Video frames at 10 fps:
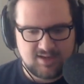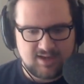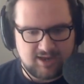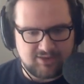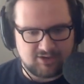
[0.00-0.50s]

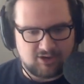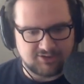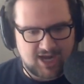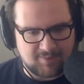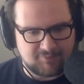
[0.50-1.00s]
And then on
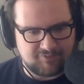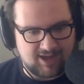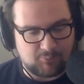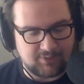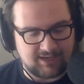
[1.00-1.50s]
top of
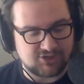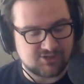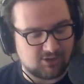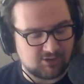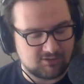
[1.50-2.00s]
that, when agents
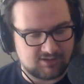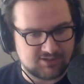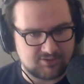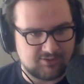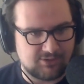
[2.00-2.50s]
are
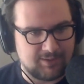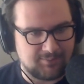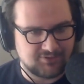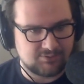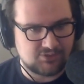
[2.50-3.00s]
clustered, they'll be able
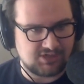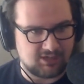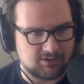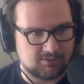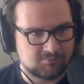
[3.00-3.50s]
to
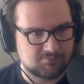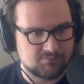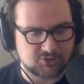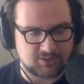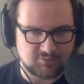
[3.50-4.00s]
share
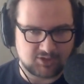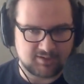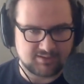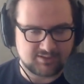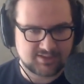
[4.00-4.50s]
scrape
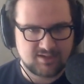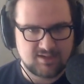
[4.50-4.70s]
targets